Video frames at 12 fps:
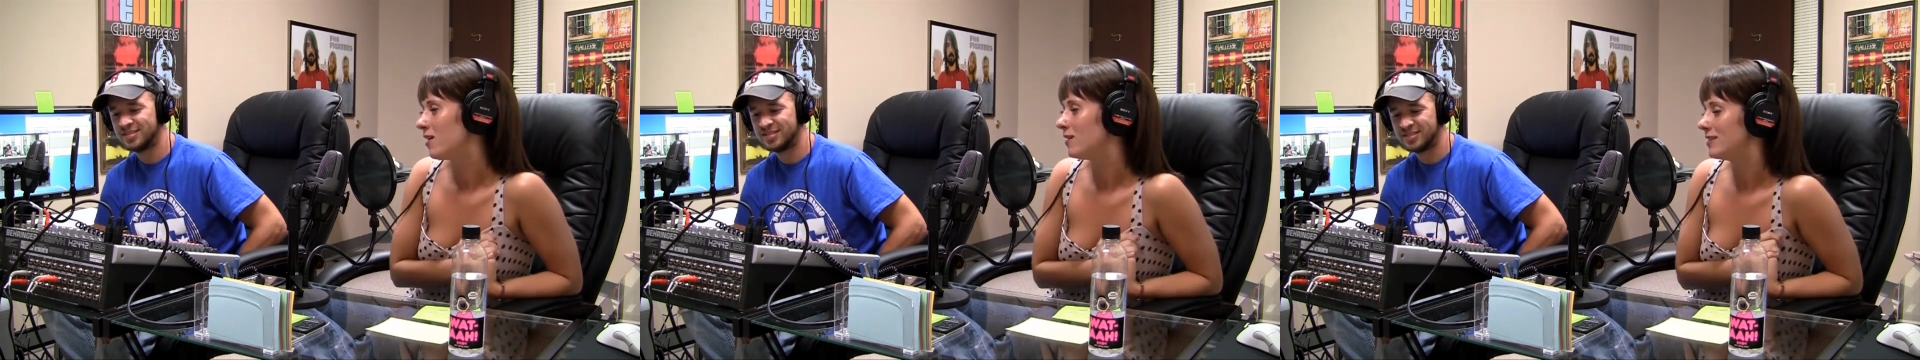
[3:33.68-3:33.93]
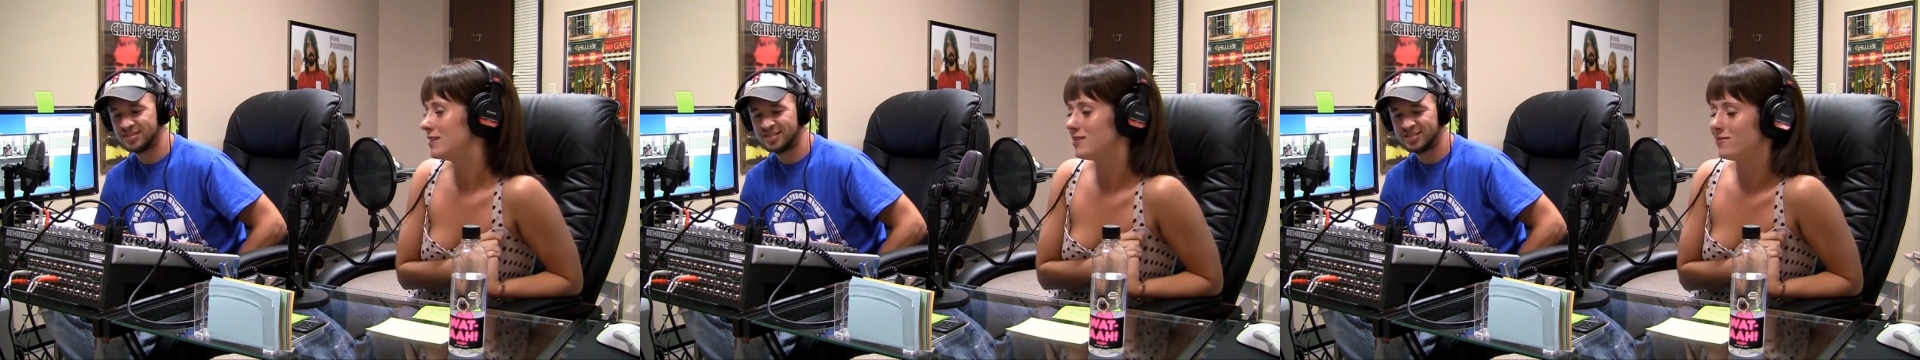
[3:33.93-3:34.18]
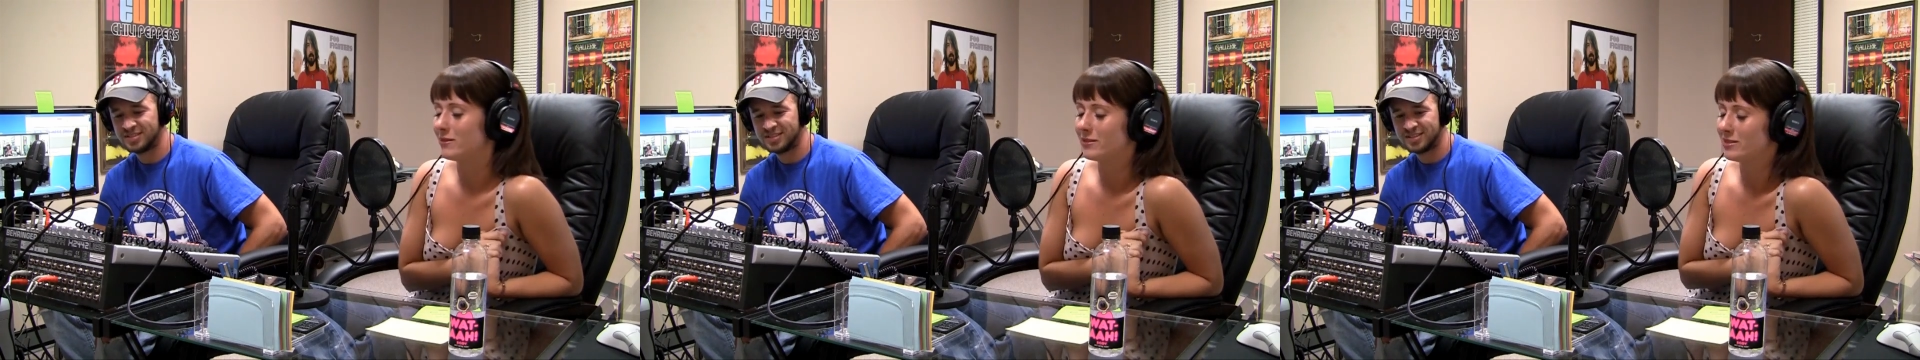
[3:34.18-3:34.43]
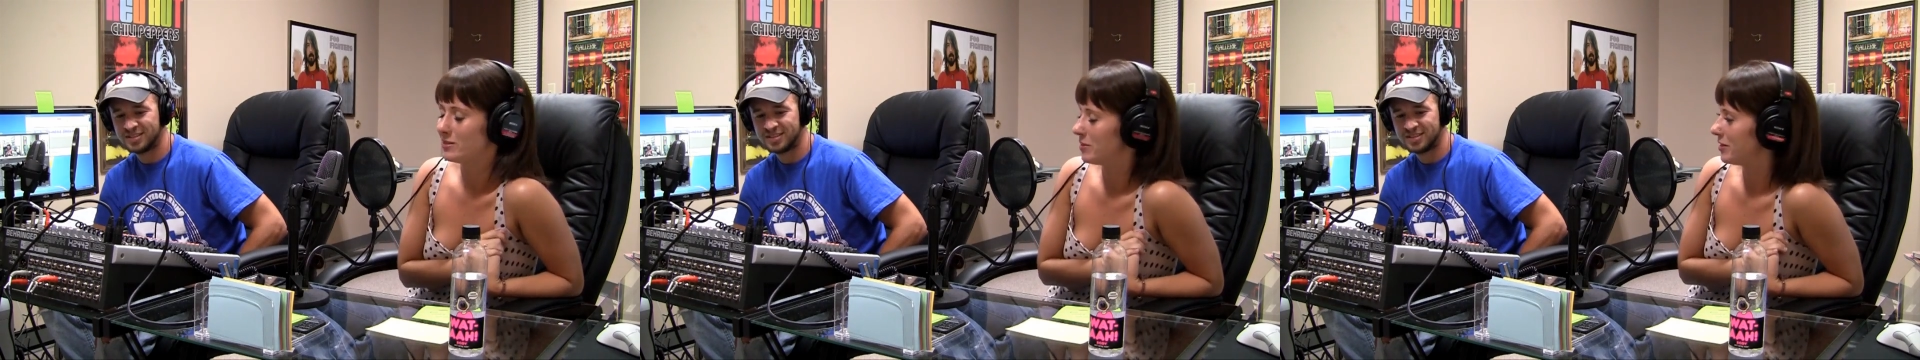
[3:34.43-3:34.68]
Speaker 1: all these different
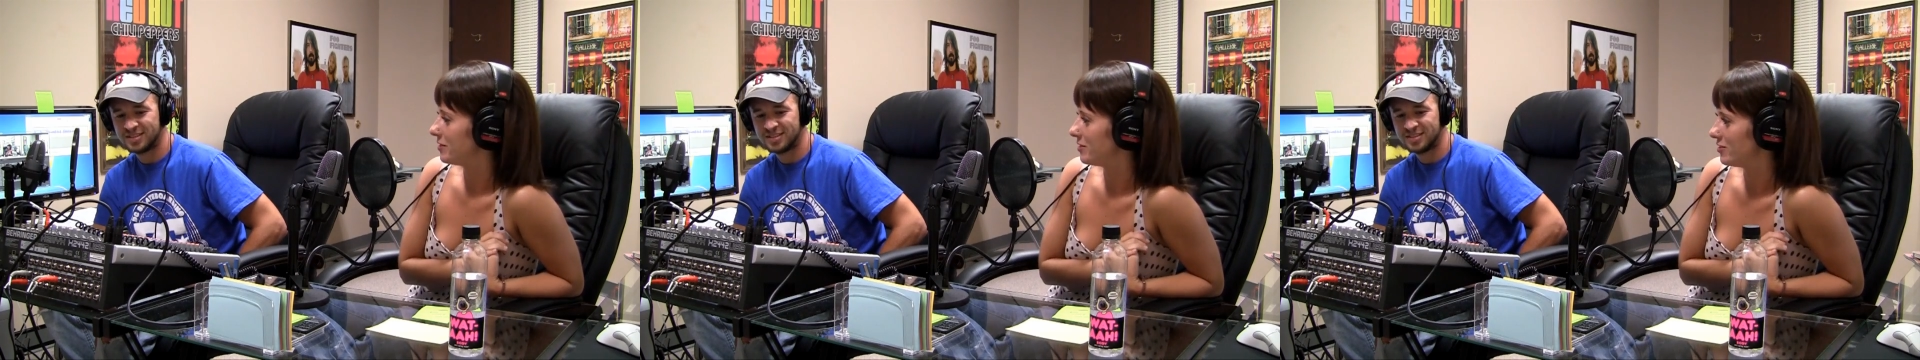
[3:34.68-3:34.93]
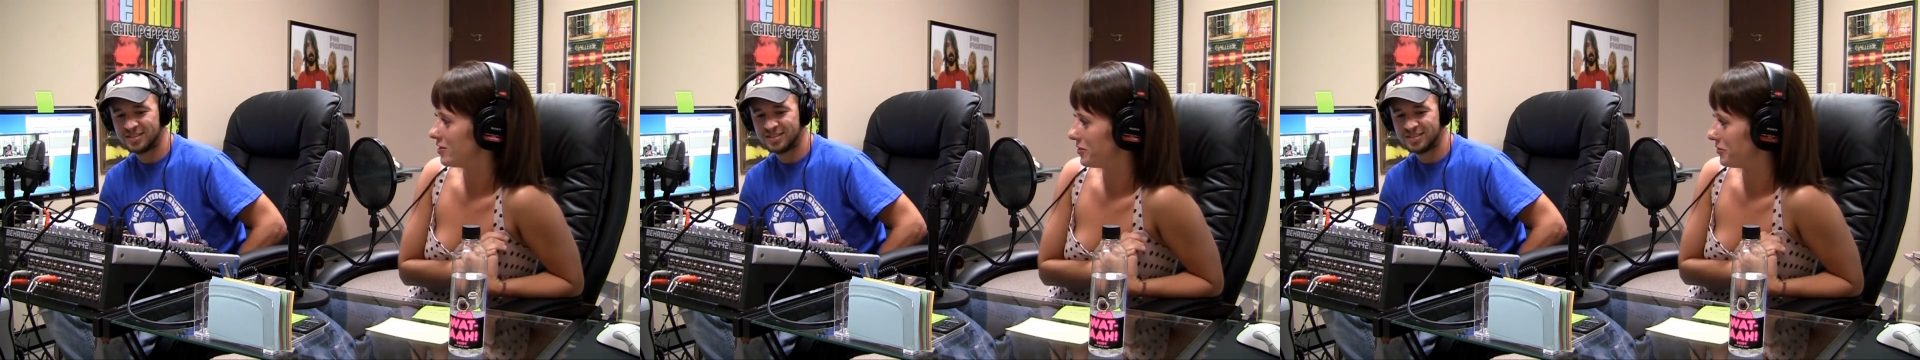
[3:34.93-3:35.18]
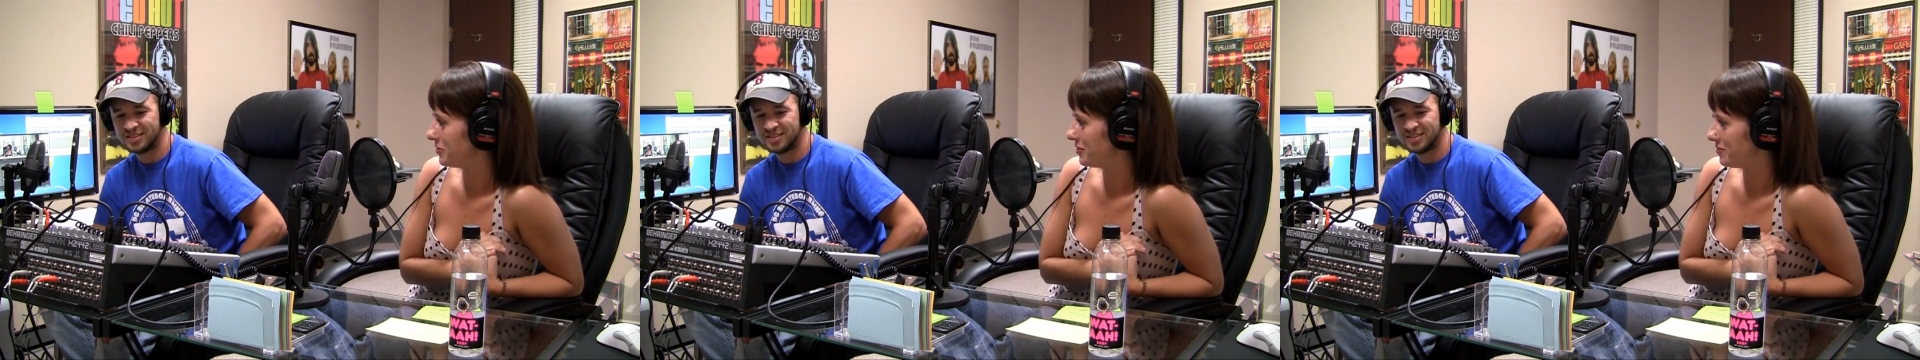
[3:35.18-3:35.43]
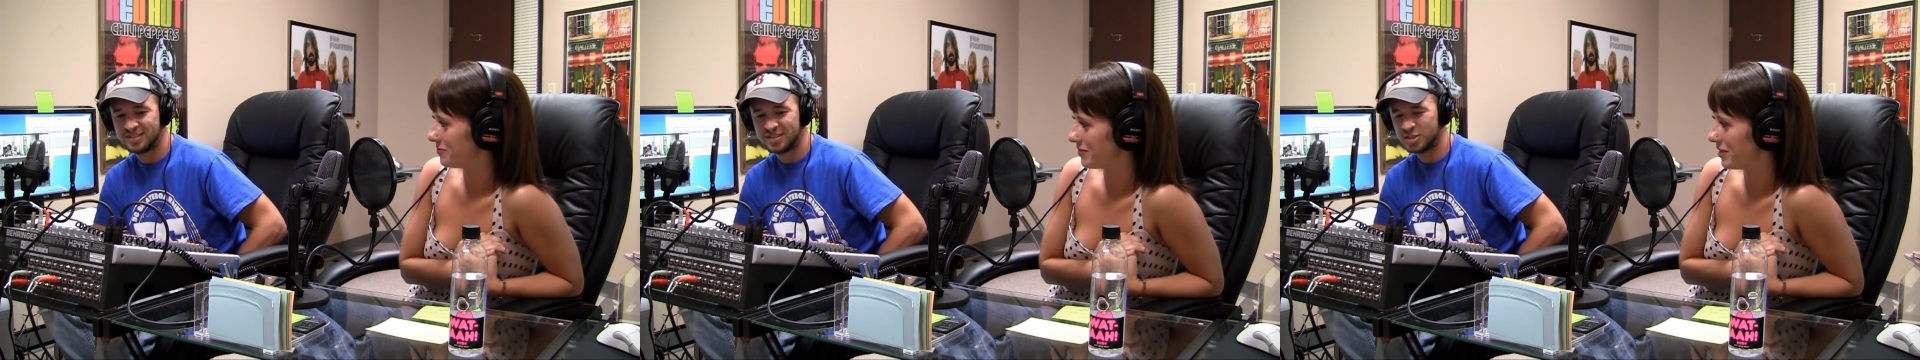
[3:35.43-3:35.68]
conspiracy
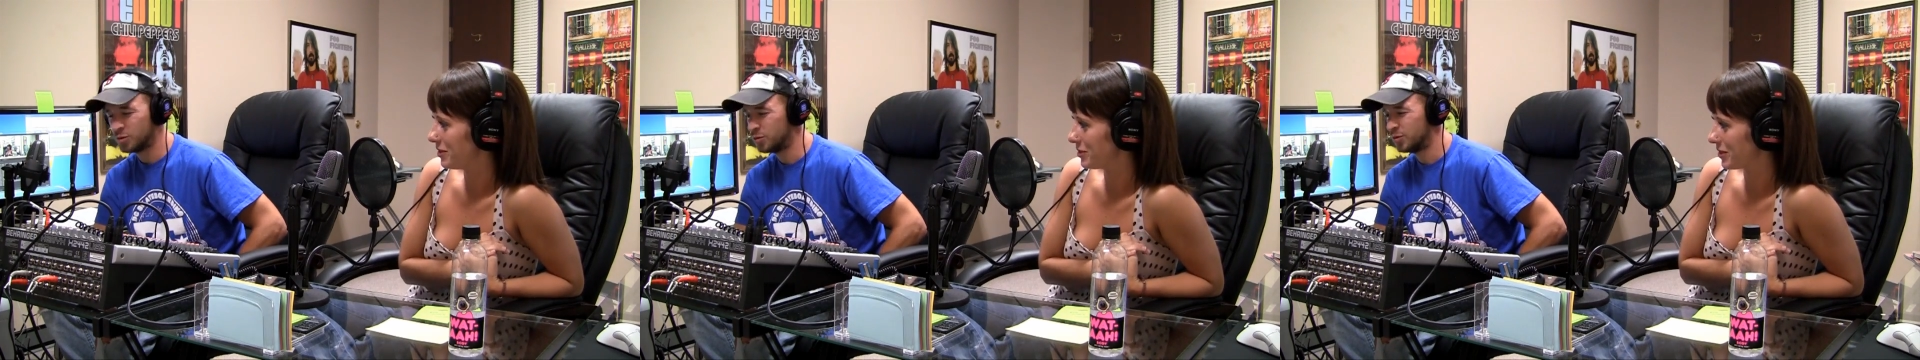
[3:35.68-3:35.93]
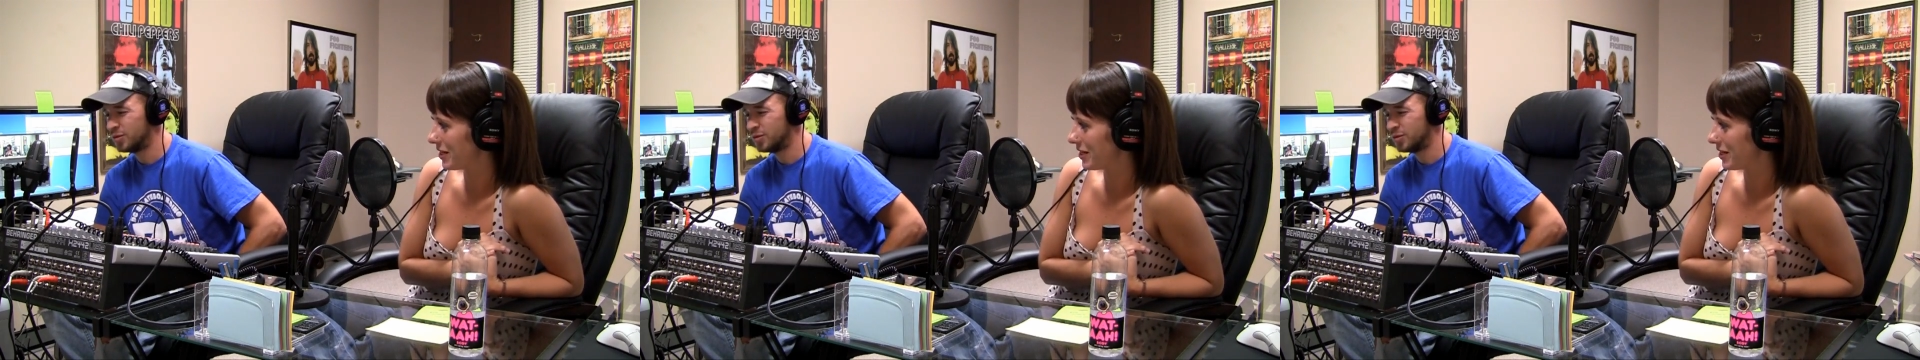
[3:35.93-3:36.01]
shows. So, it was